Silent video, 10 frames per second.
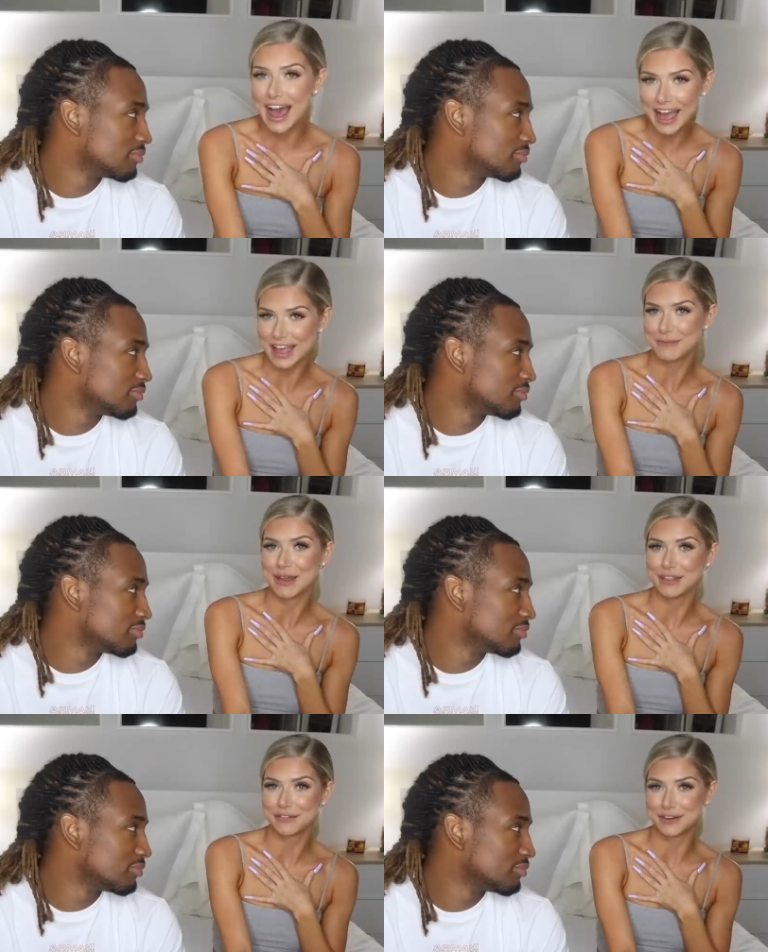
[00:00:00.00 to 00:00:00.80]
Speaker 1: I
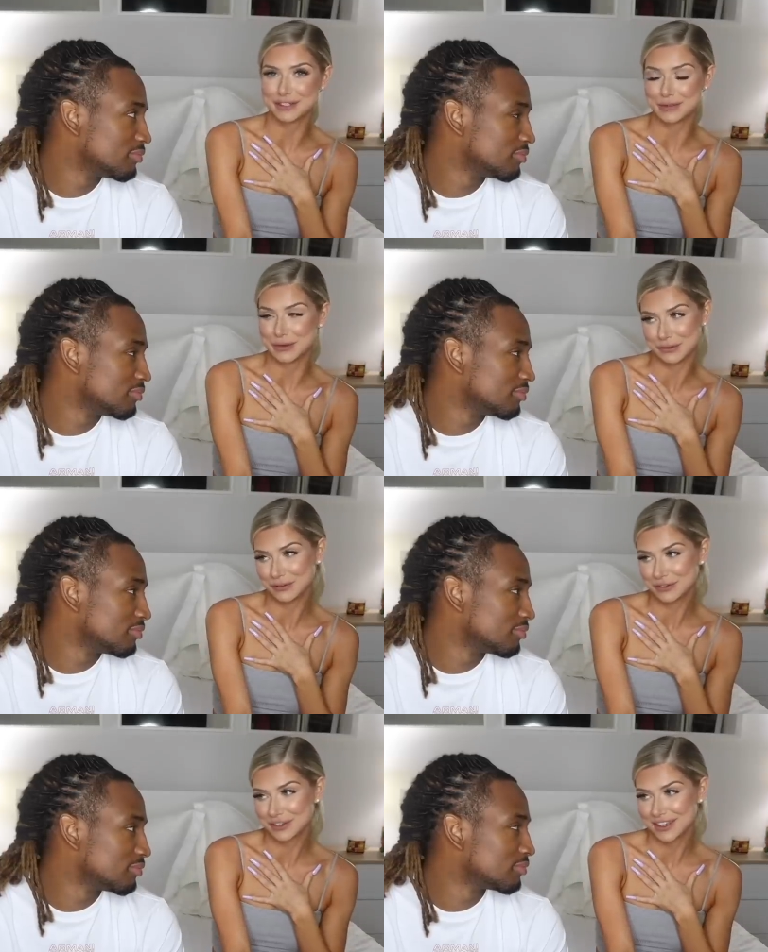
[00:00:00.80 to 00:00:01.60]
made the first move,
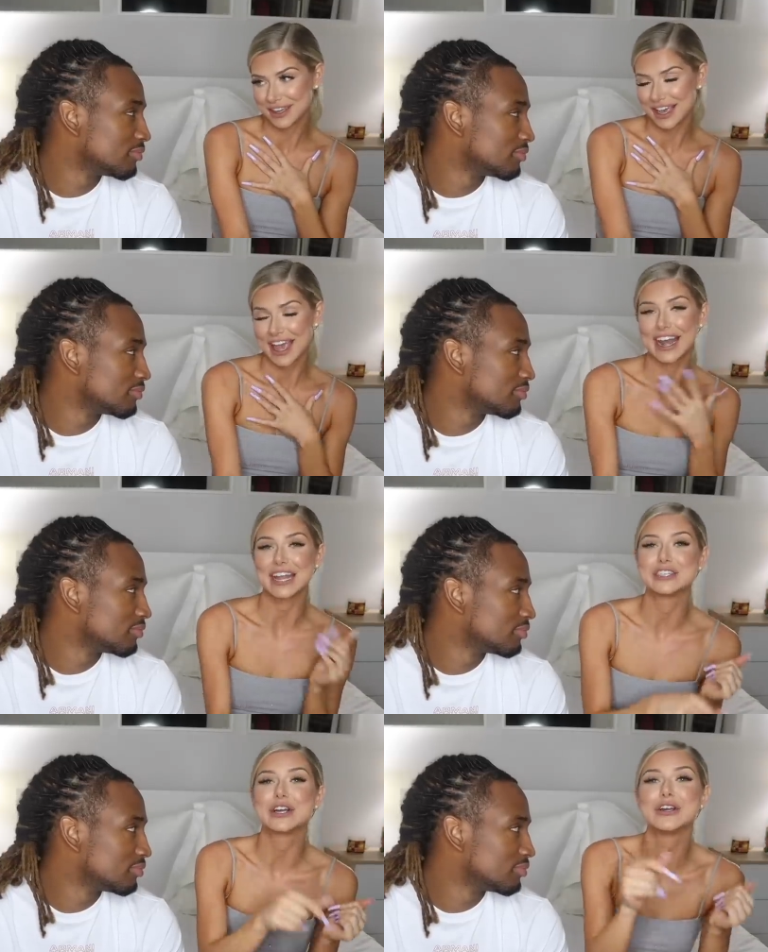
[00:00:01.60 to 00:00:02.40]
mm -hmm. and
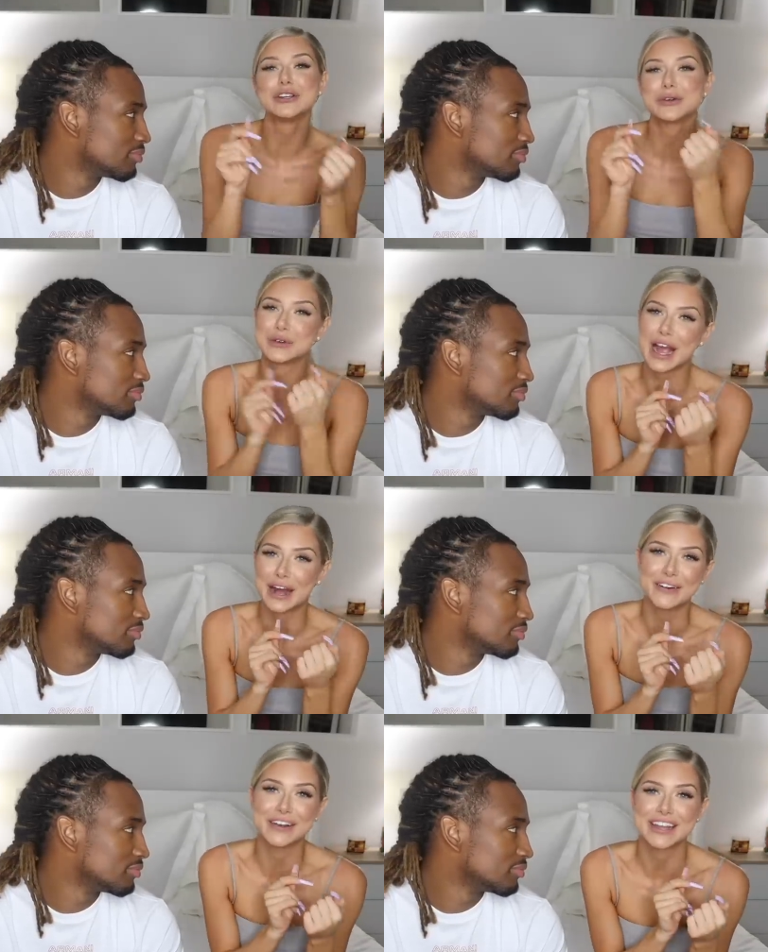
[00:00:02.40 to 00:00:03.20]
I turned
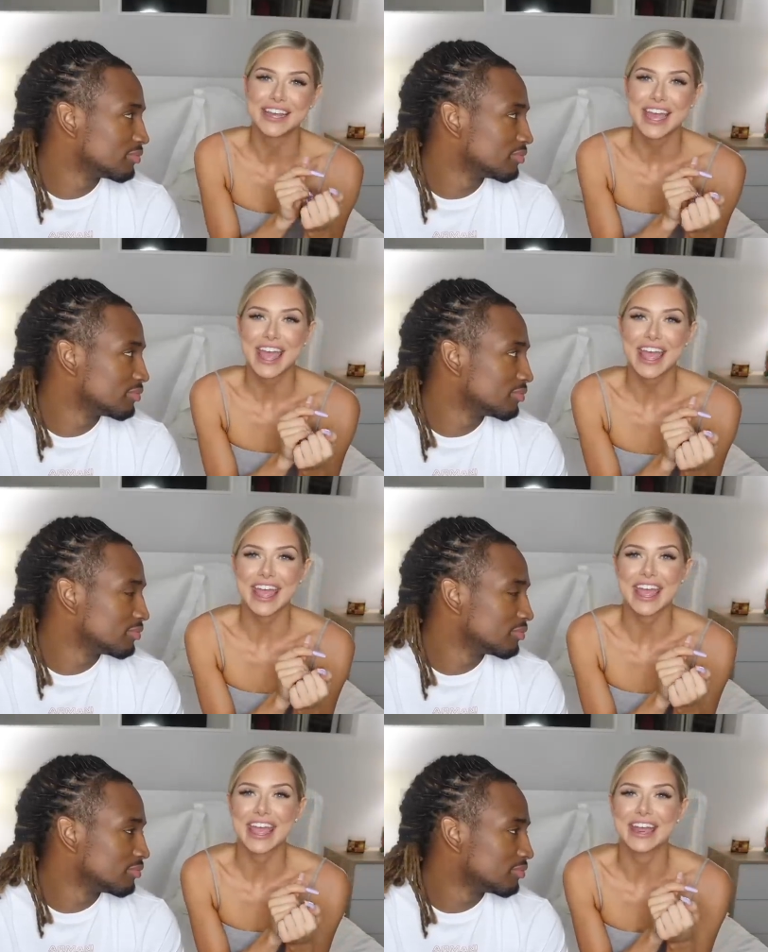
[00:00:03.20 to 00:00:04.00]
around,
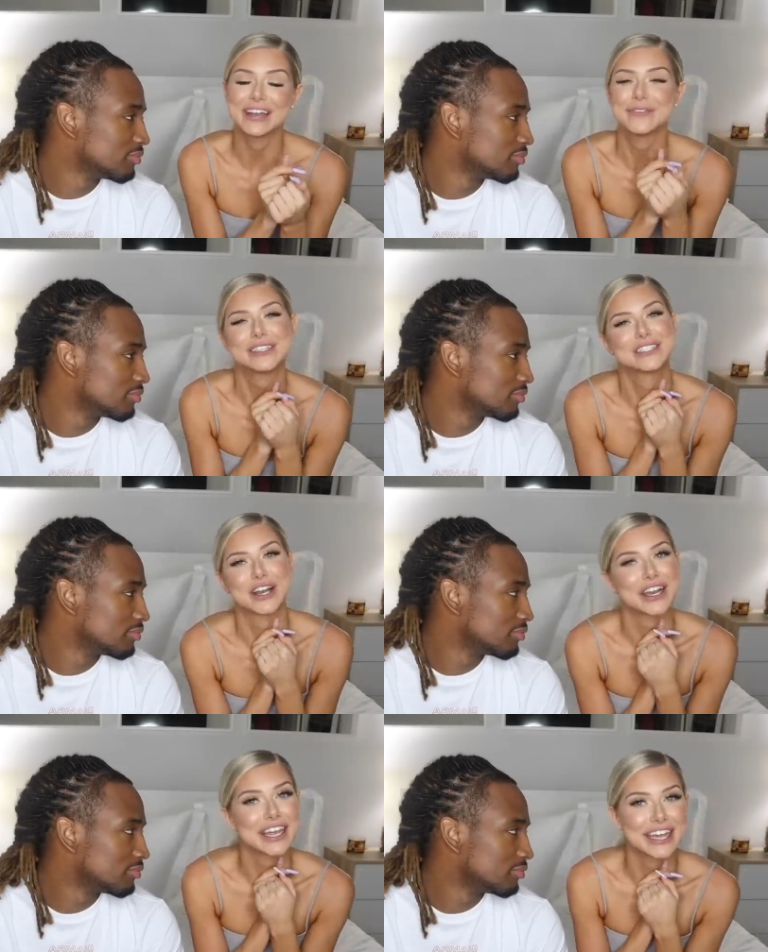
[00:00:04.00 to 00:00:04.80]
and we
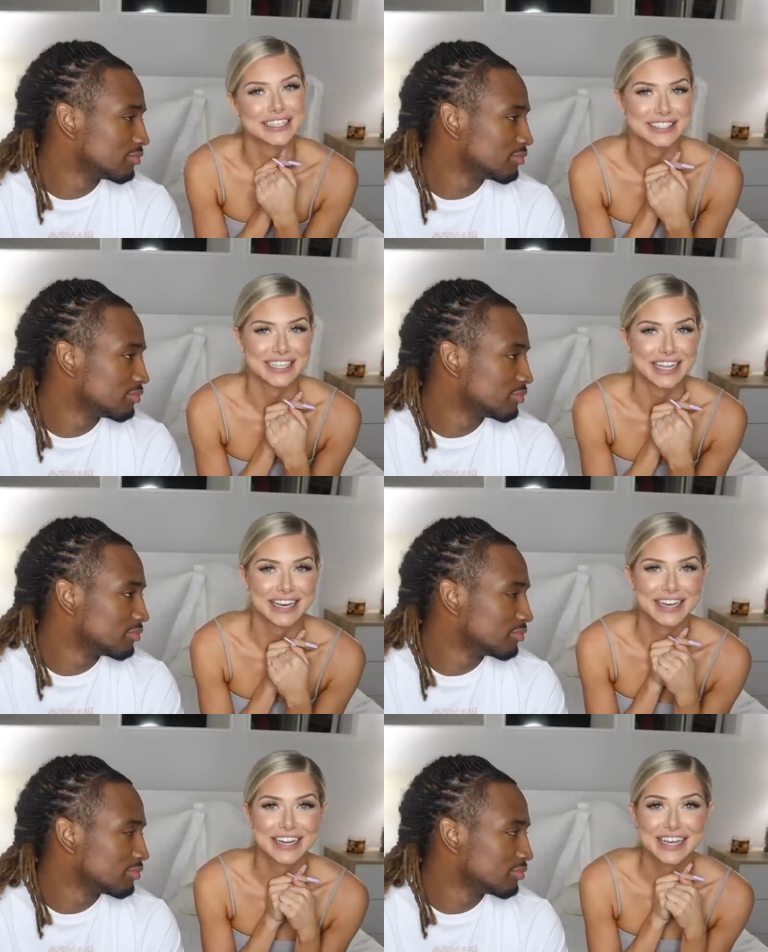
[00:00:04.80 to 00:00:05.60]
started
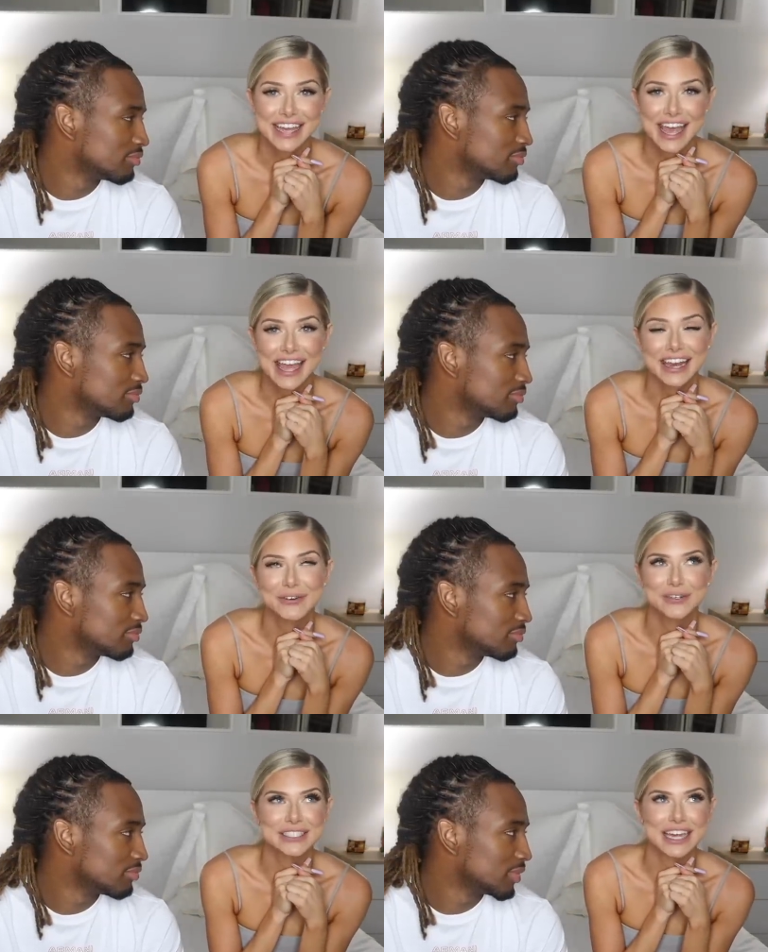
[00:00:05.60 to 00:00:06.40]
kissing, mm -hmm. and
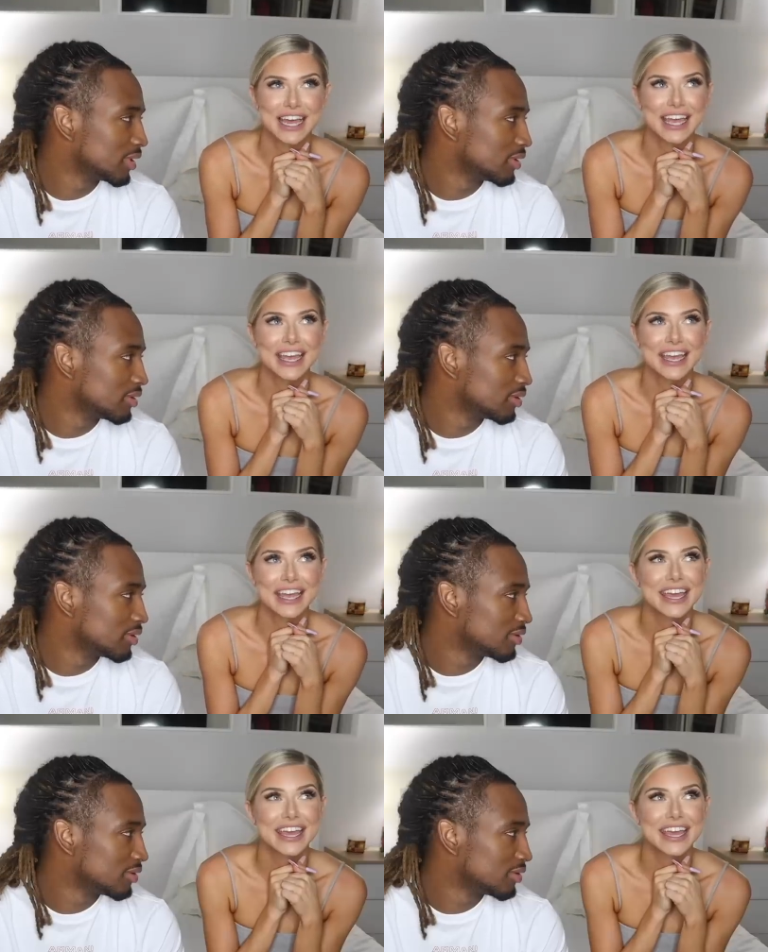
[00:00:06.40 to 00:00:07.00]
it was like,